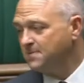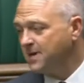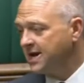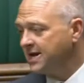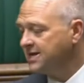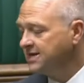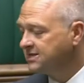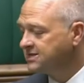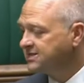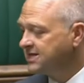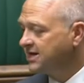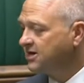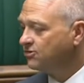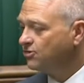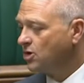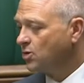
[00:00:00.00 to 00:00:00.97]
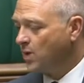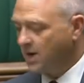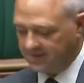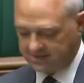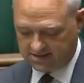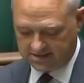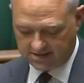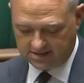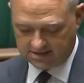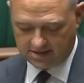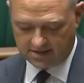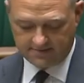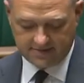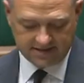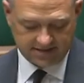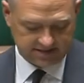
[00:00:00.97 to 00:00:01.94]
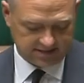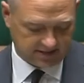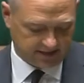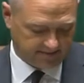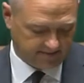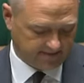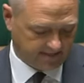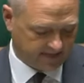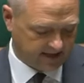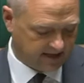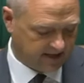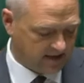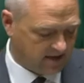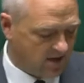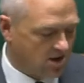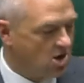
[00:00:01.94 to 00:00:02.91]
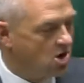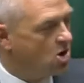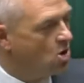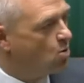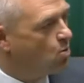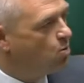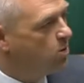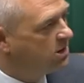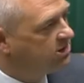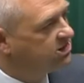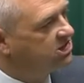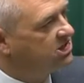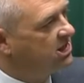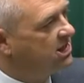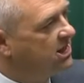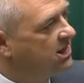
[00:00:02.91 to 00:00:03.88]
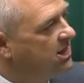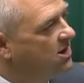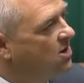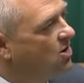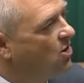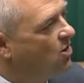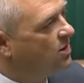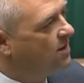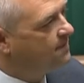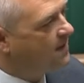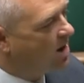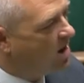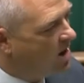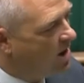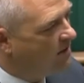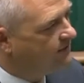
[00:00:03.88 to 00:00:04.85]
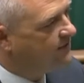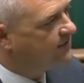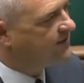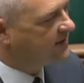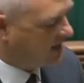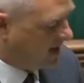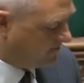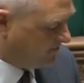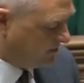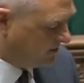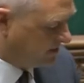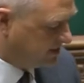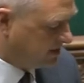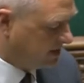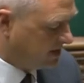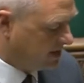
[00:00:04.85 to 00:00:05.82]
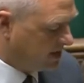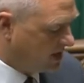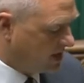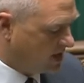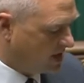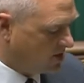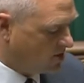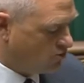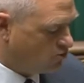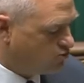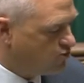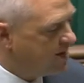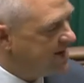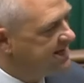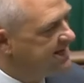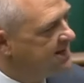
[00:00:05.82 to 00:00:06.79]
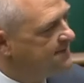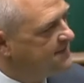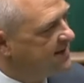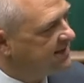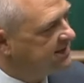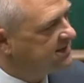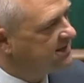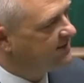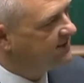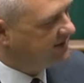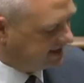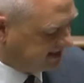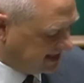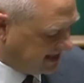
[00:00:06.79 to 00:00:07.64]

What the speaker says: my second request to the Minister. Will she, on the behalf of the government, recommit this